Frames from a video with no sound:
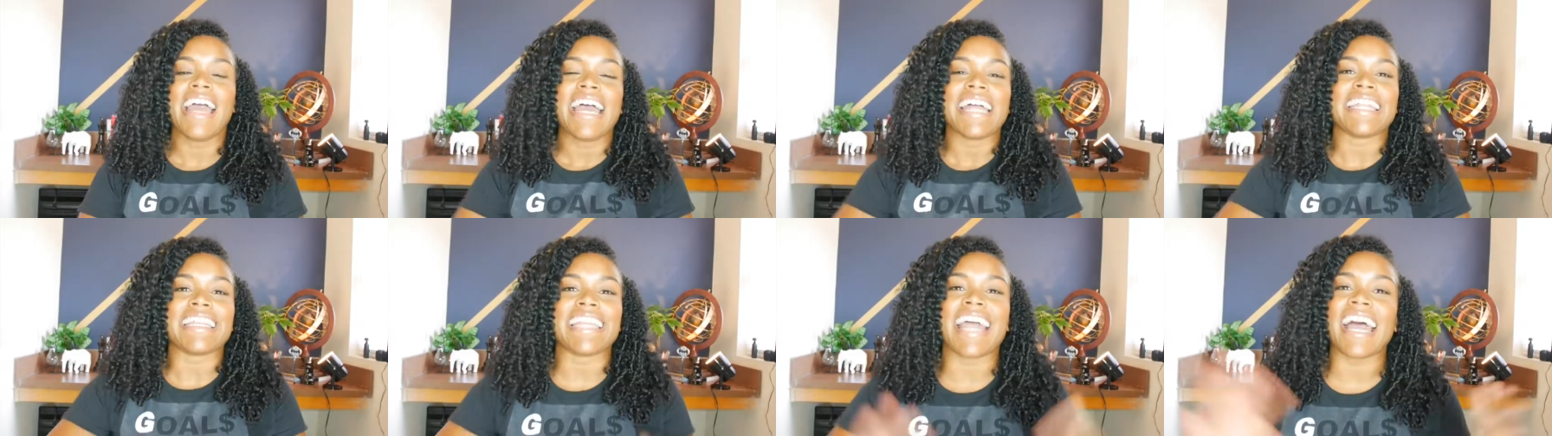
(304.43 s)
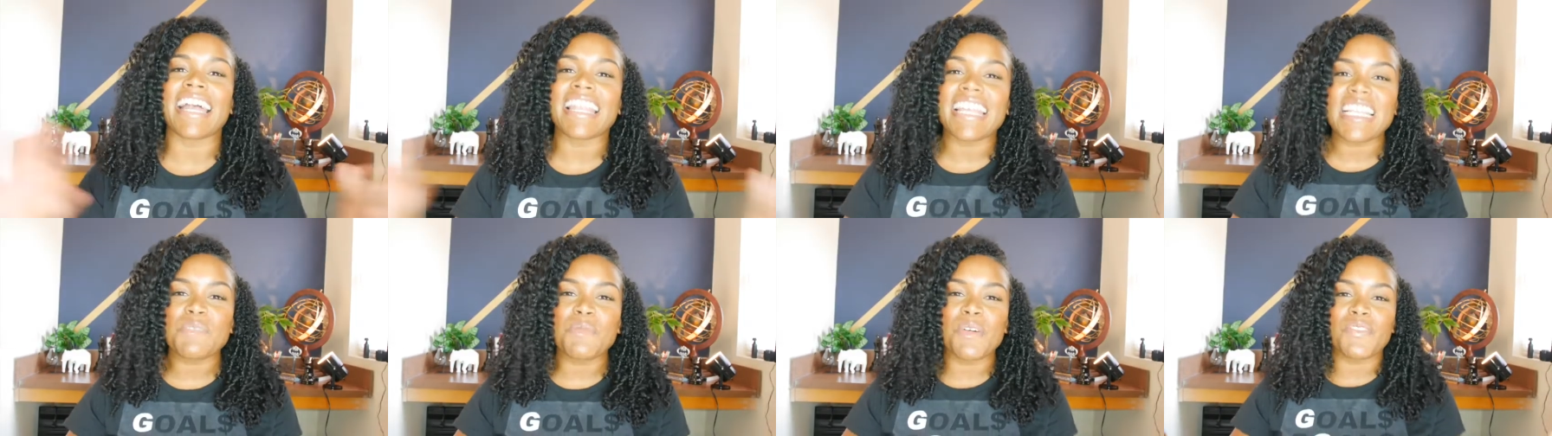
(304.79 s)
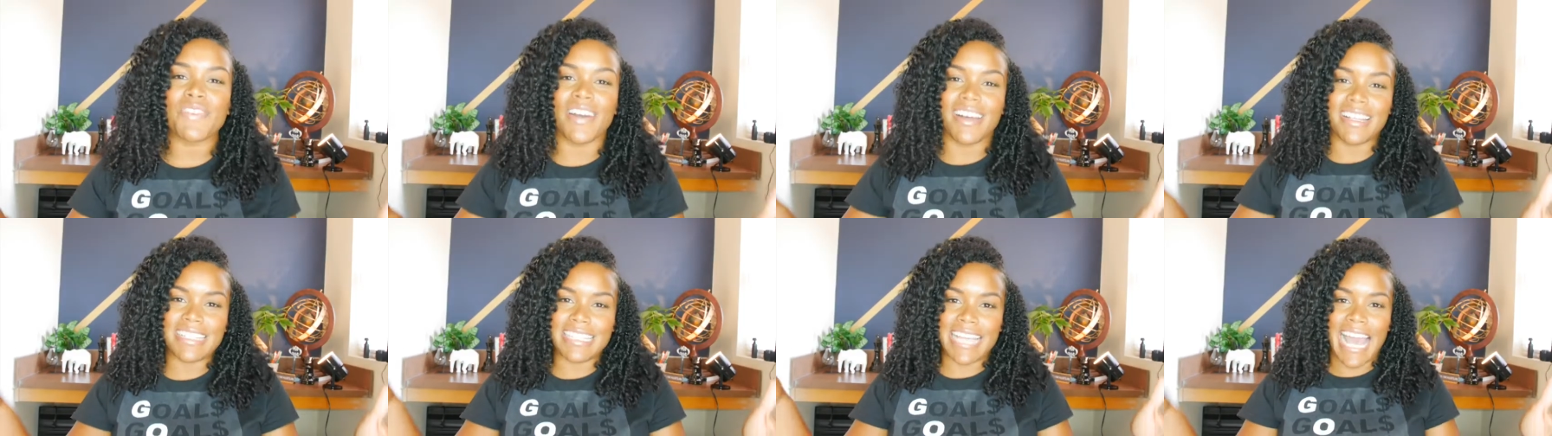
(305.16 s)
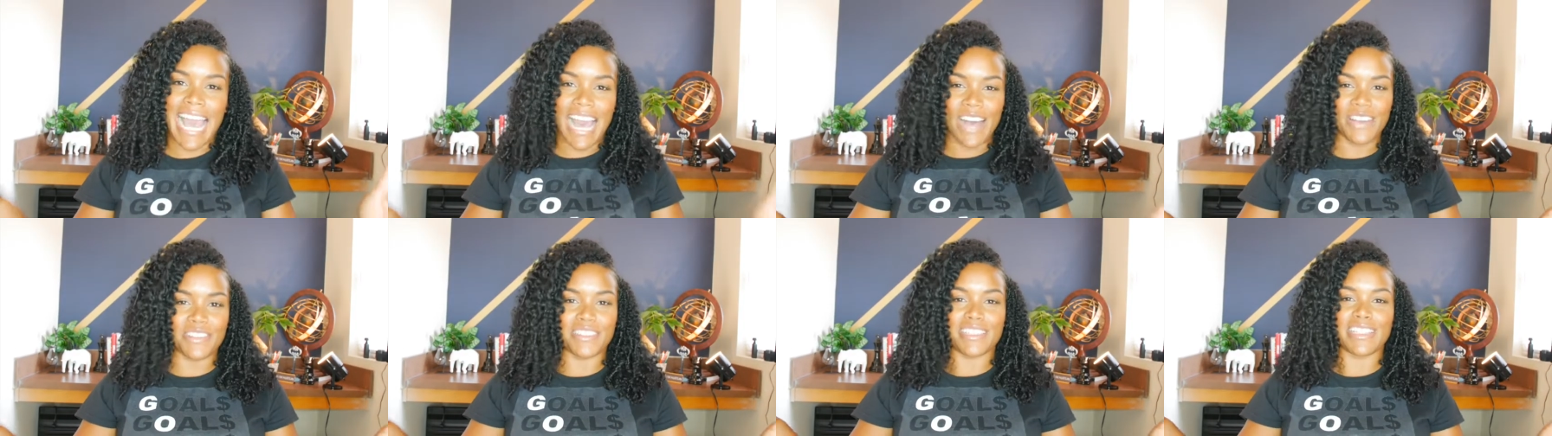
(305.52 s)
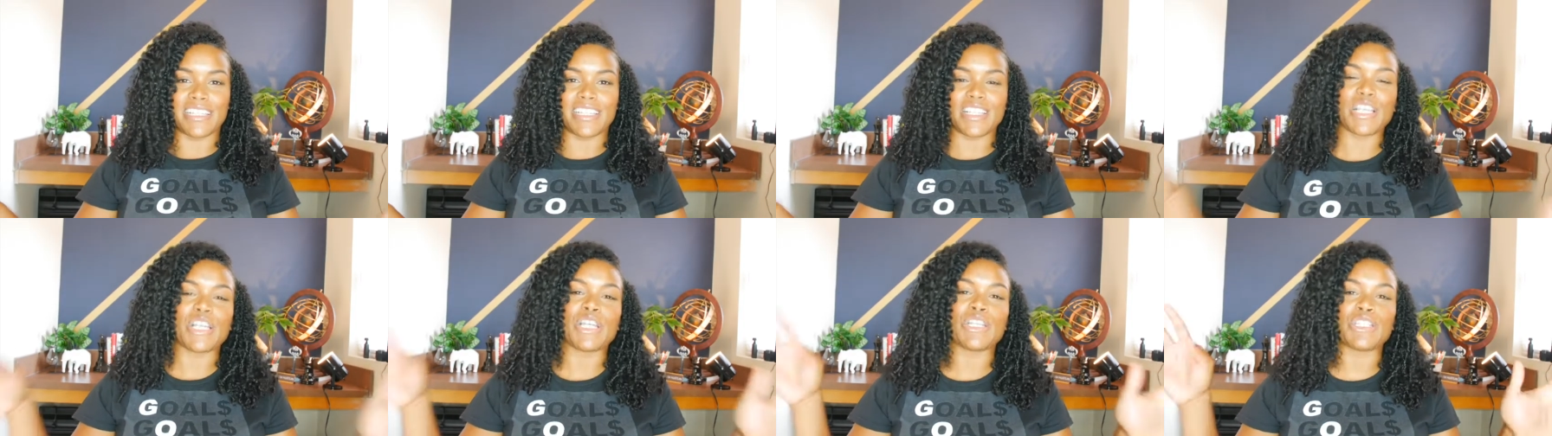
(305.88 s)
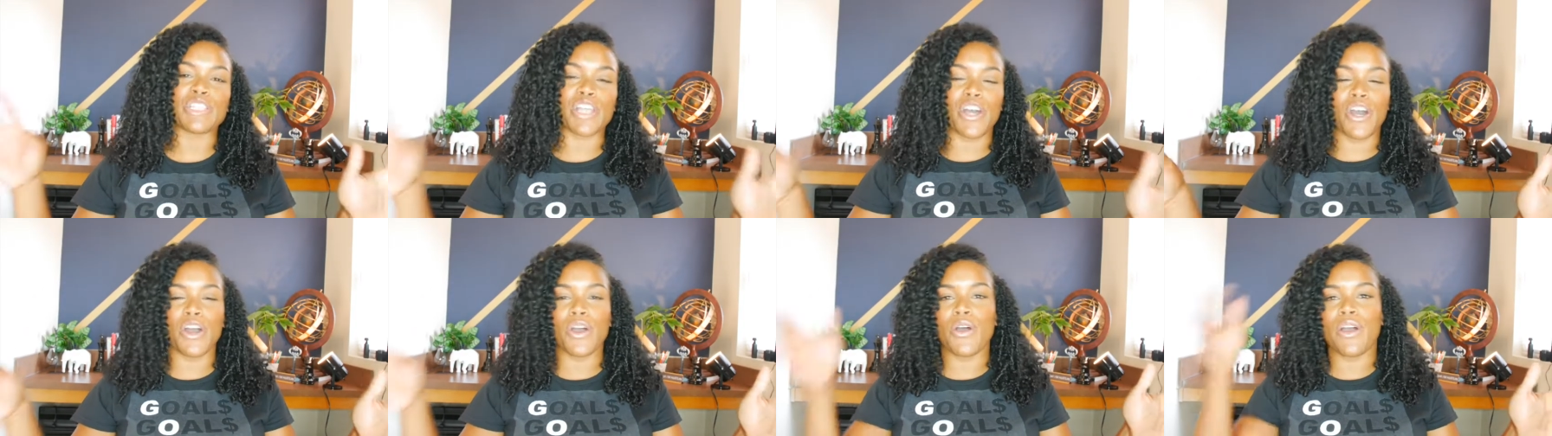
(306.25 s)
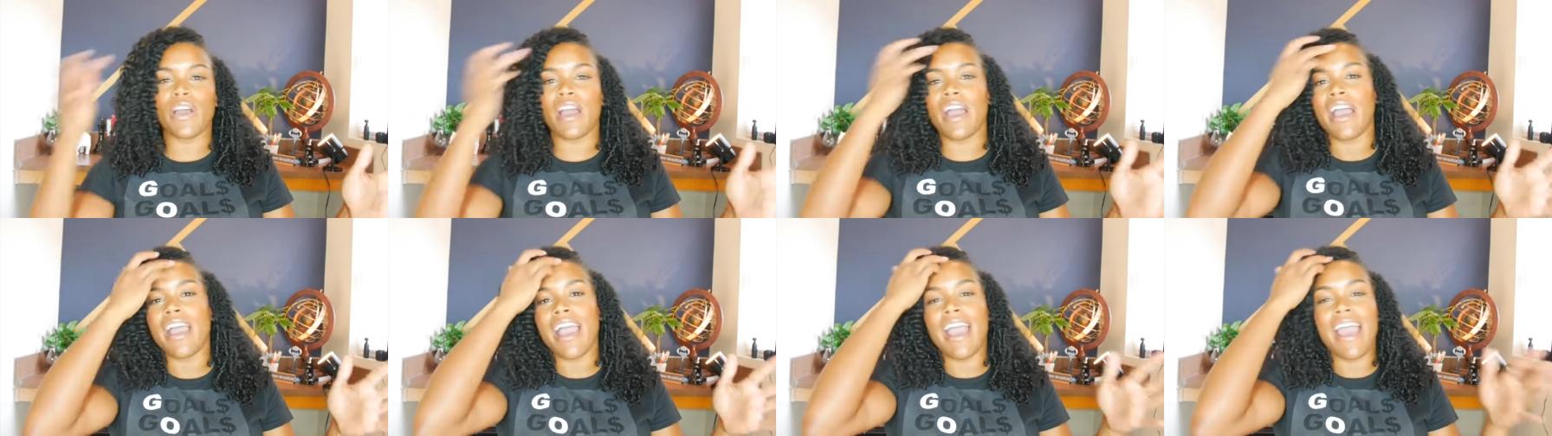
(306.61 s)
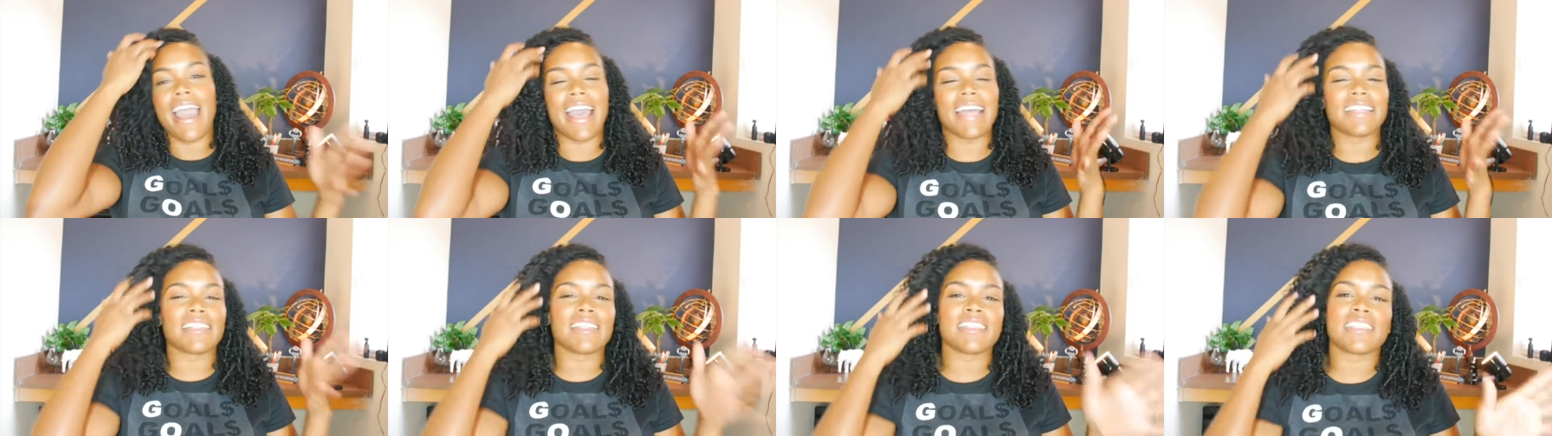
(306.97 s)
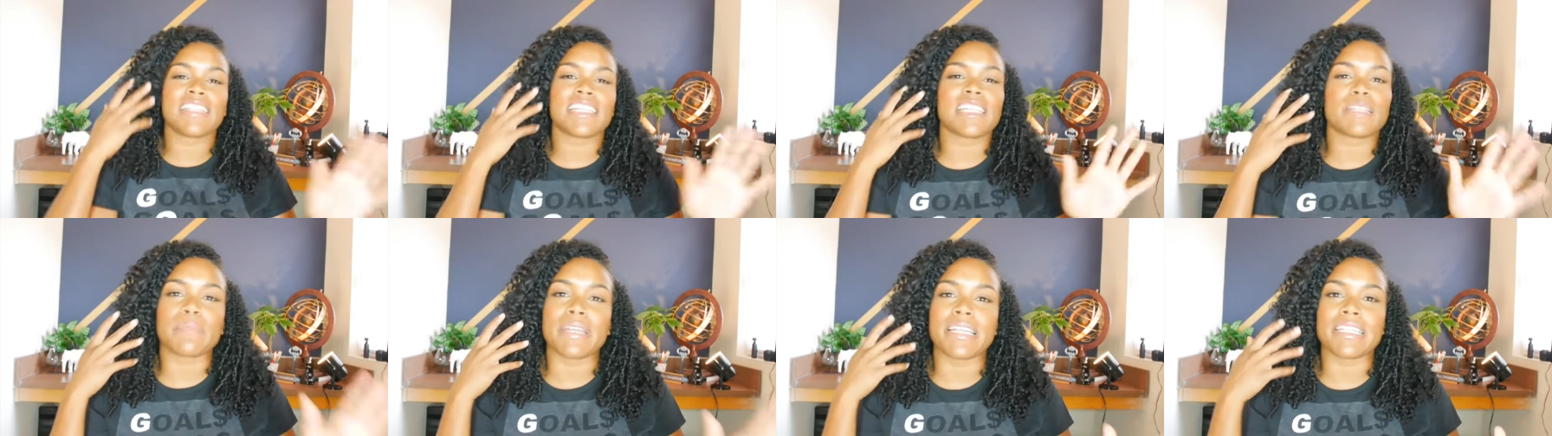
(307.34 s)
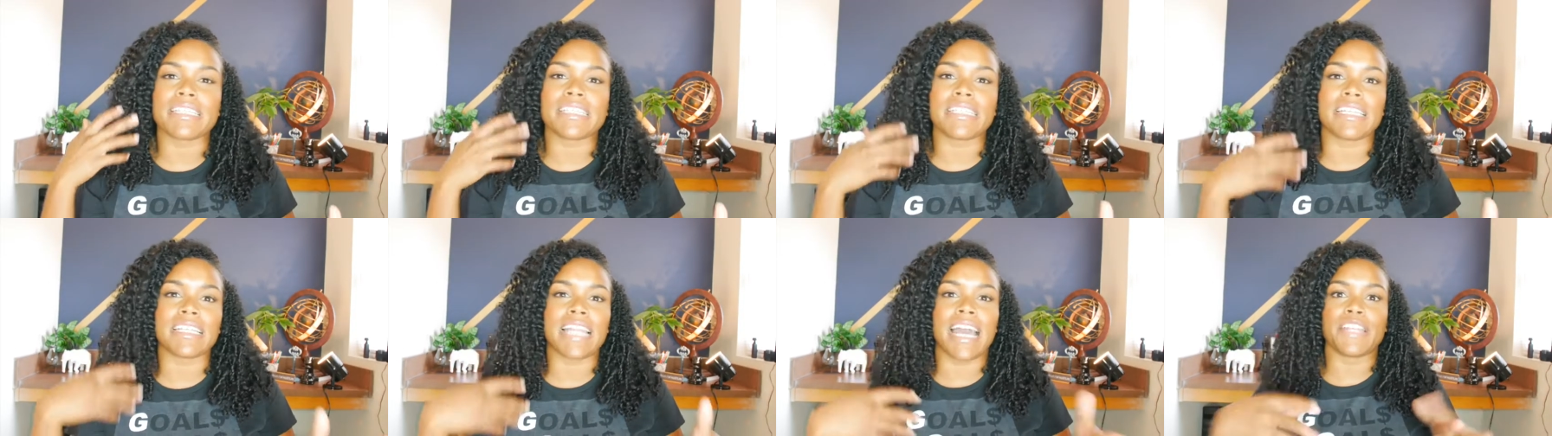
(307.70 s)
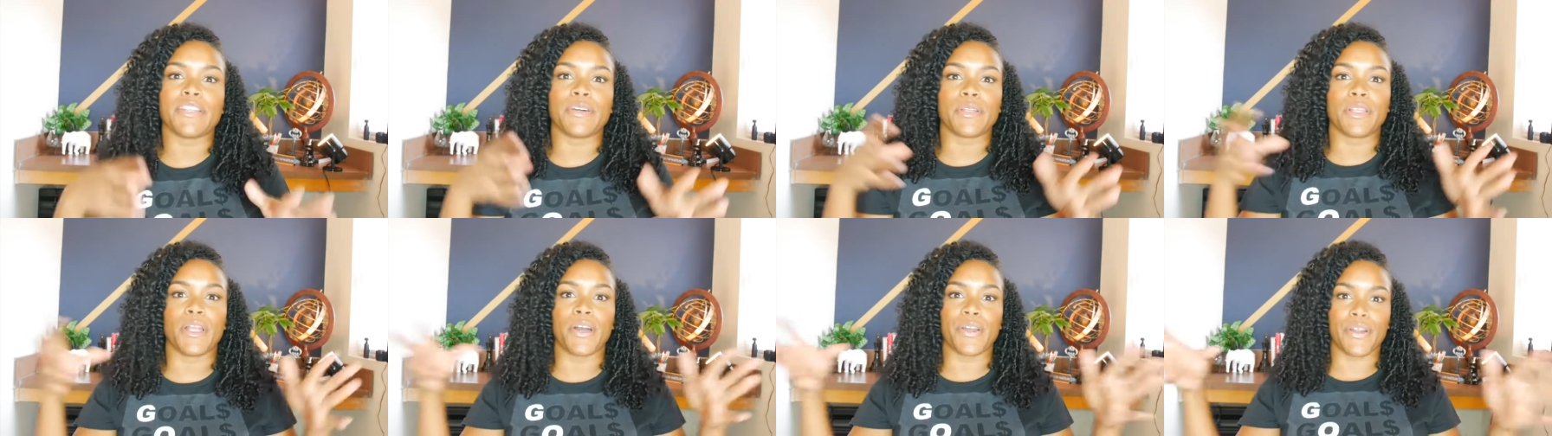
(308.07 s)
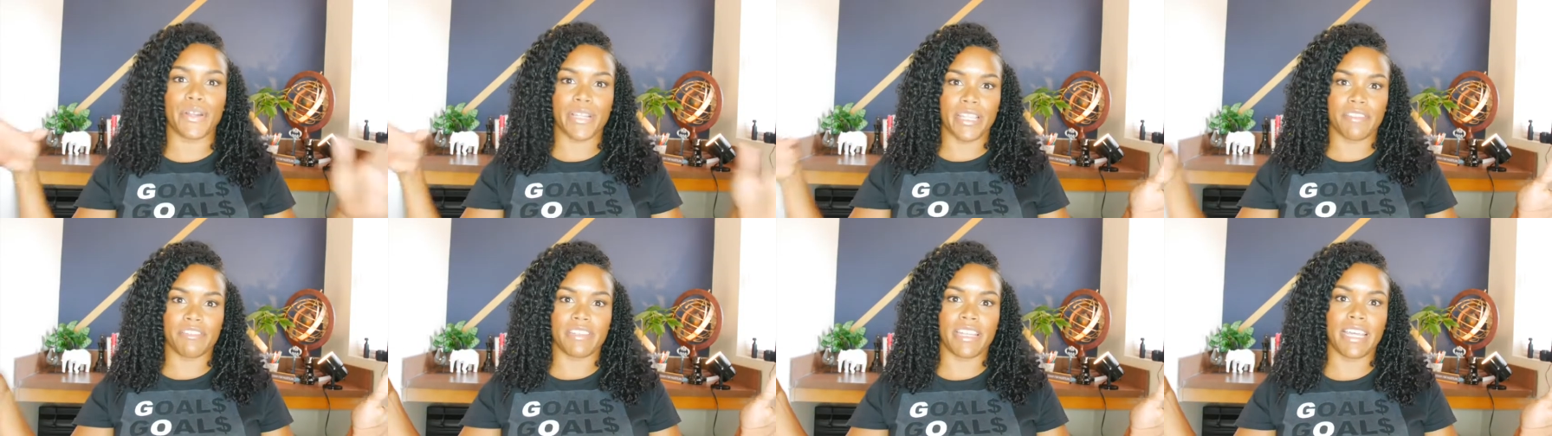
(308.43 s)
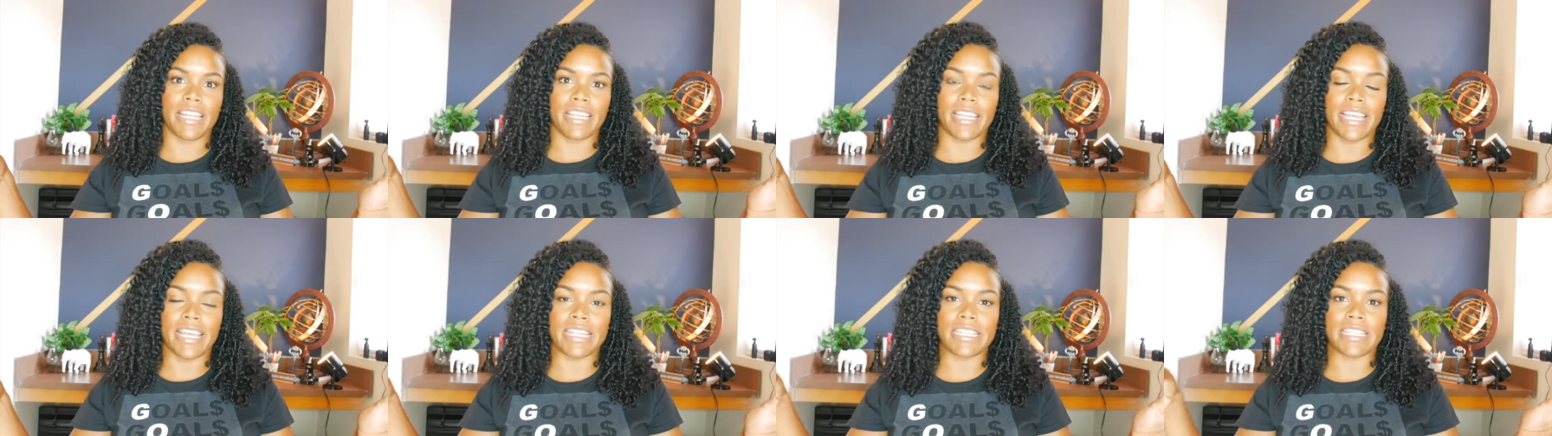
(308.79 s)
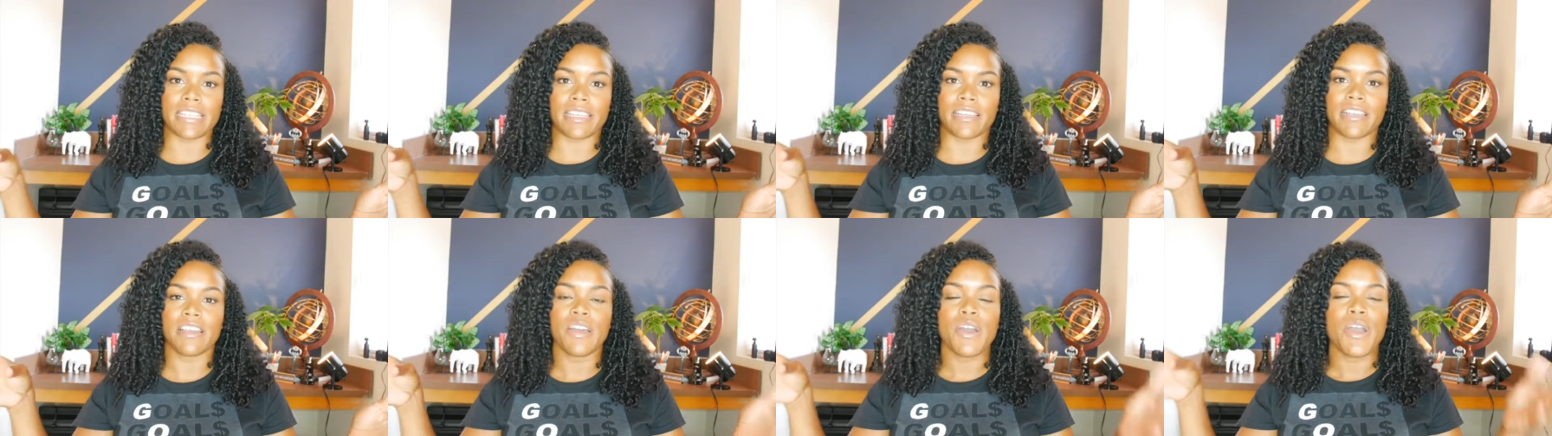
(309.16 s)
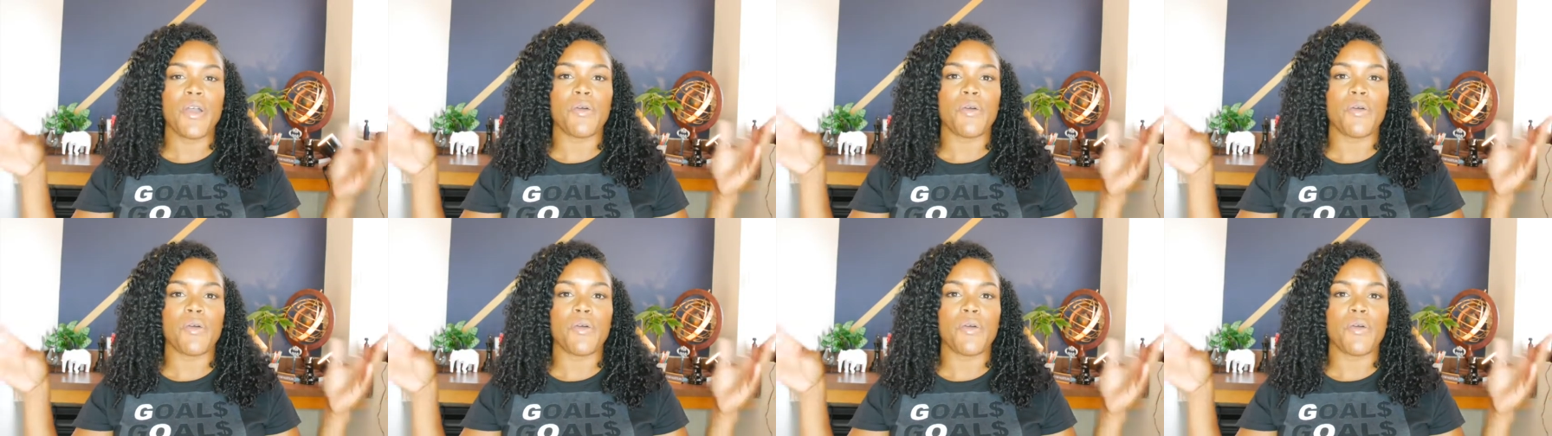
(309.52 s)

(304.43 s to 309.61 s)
Now let's move on to housing. So as I just mentioned, I no longer live in Atlanta.